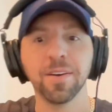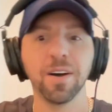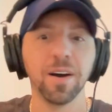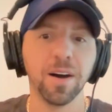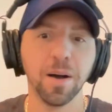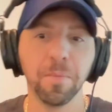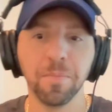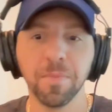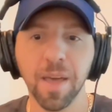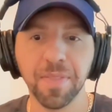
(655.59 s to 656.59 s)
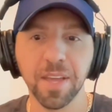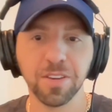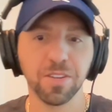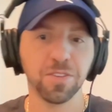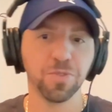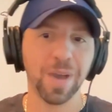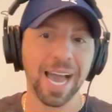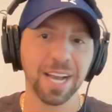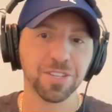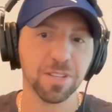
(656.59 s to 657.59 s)
And then you
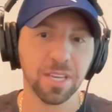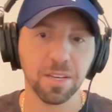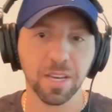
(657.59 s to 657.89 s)
actually